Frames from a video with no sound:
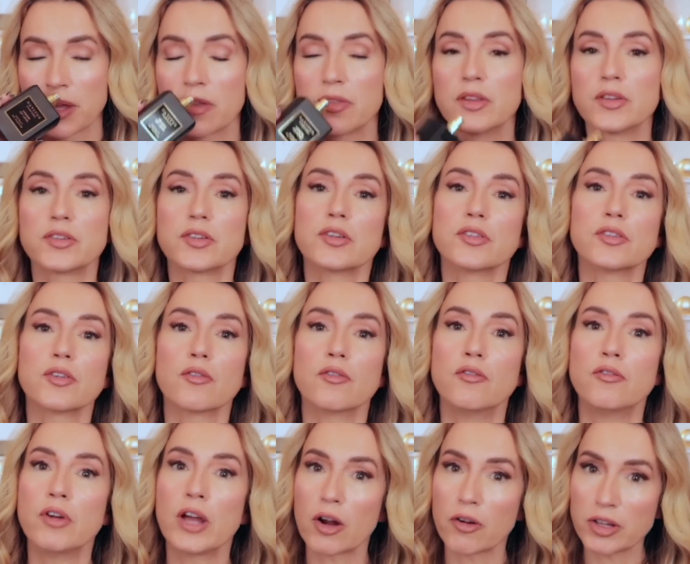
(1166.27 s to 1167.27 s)
This is
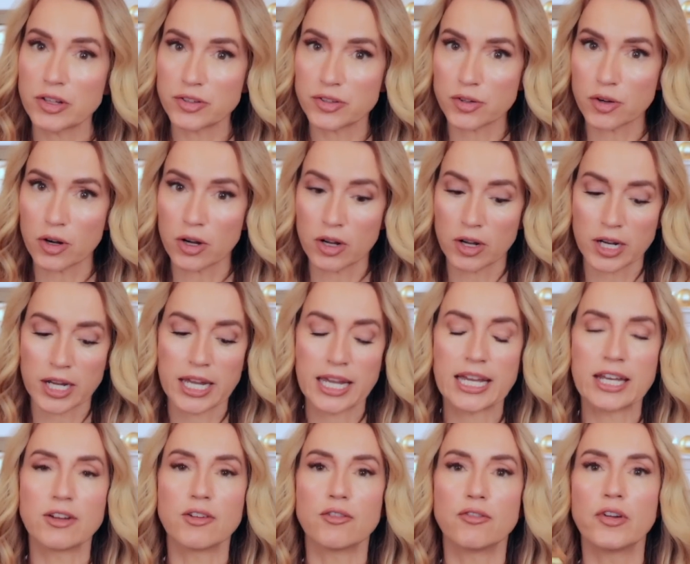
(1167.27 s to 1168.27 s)
very strong
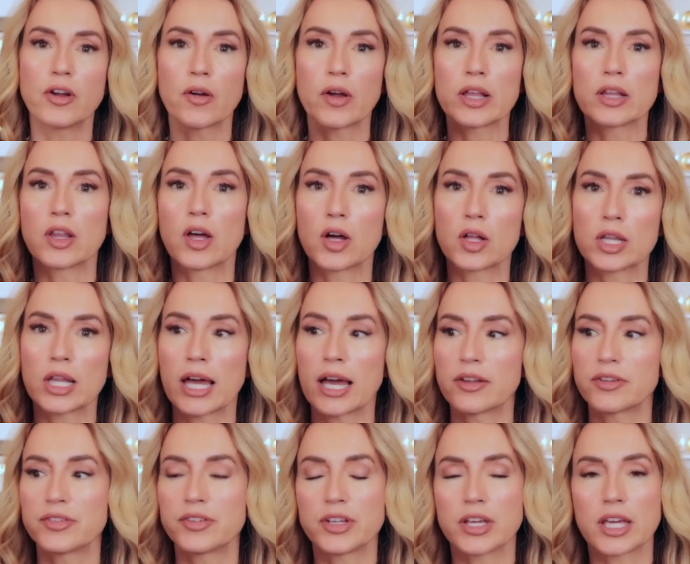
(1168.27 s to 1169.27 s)
and very long
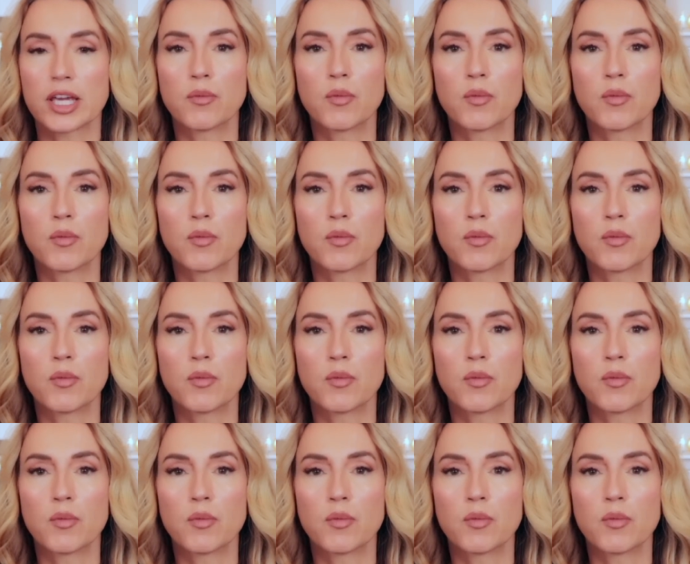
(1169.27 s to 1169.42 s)
lasting.